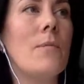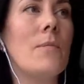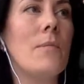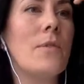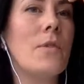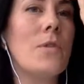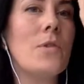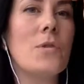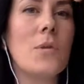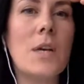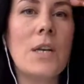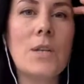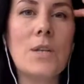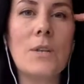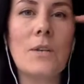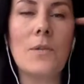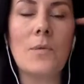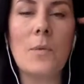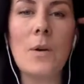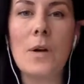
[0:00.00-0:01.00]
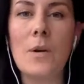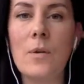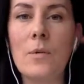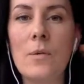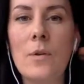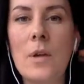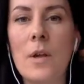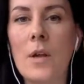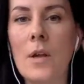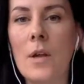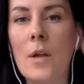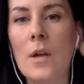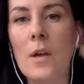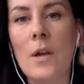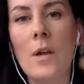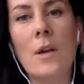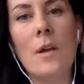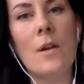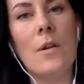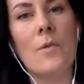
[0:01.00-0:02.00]
situation as well.
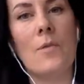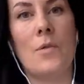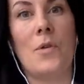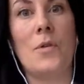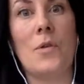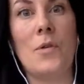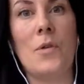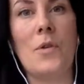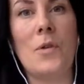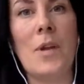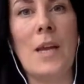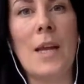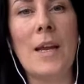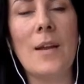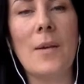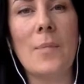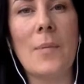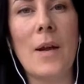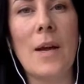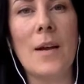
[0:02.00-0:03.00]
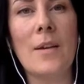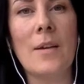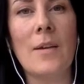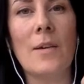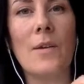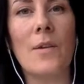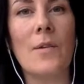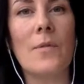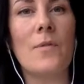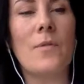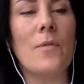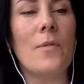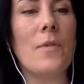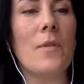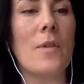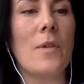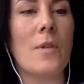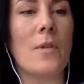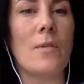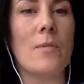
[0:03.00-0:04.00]
Not unique, but
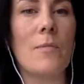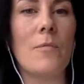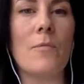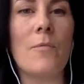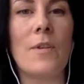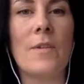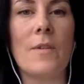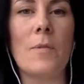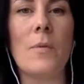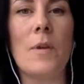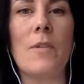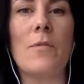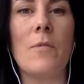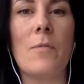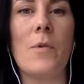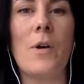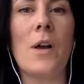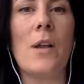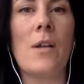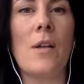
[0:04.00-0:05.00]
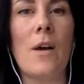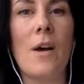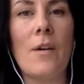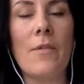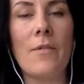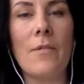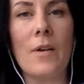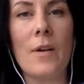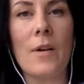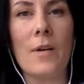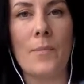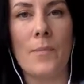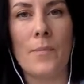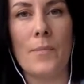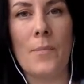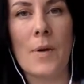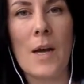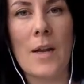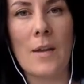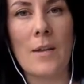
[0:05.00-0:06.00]
the recipe for my life.
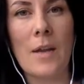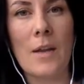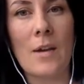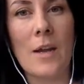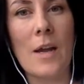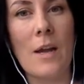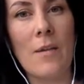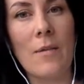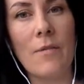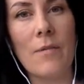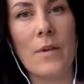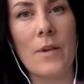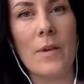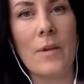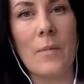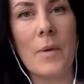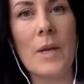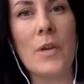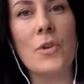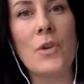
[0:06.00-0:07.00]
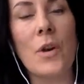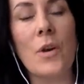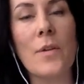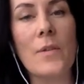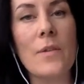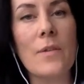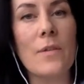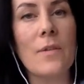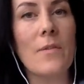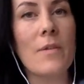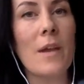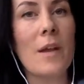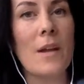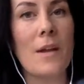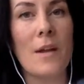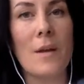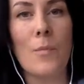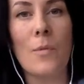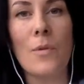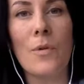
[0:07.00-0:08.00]
Part of that, I have endometriosis. I've had
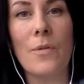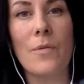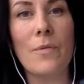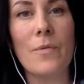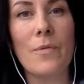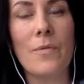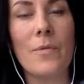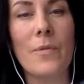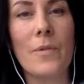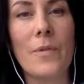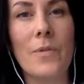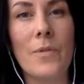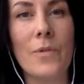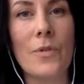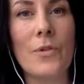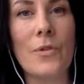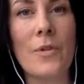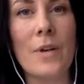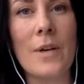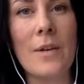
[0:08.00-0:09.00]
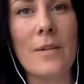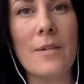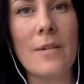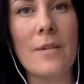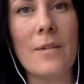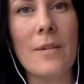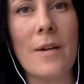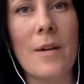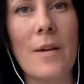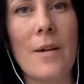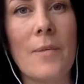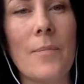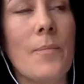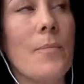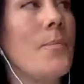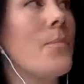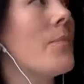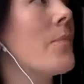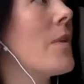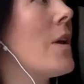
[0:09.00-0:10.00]
a number of surgeries.
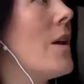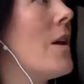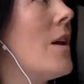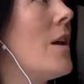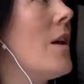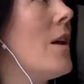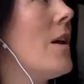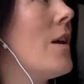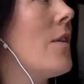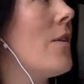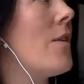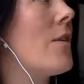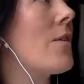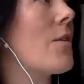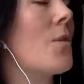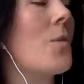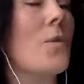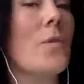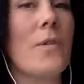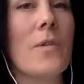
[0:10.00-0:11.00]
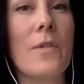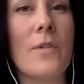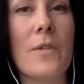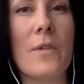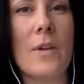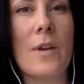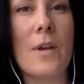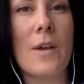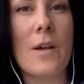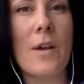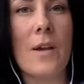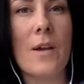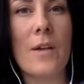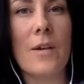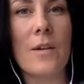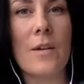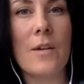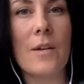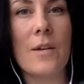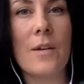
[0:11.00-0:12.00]
This causes
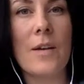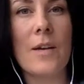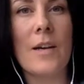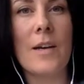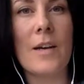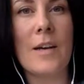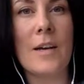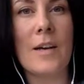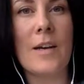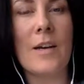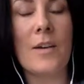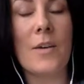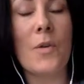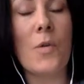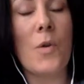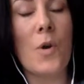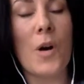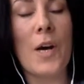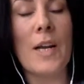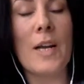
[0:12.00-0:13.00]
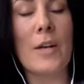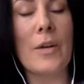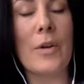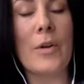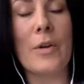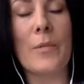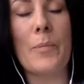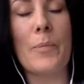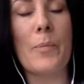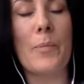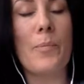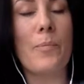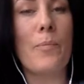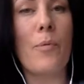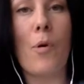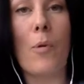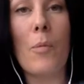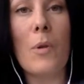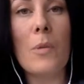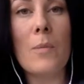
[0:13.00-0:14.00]
quite a lot of
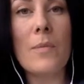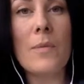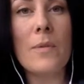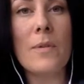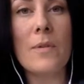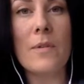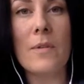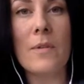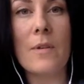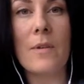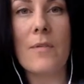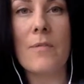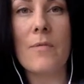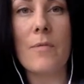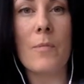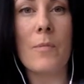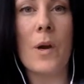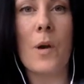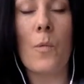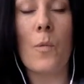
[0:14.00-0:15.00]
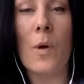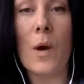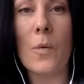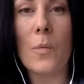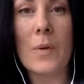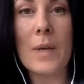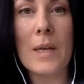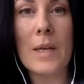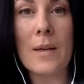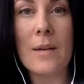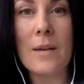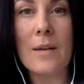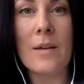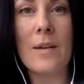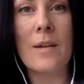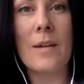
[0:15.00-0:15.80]
problems for my well-being.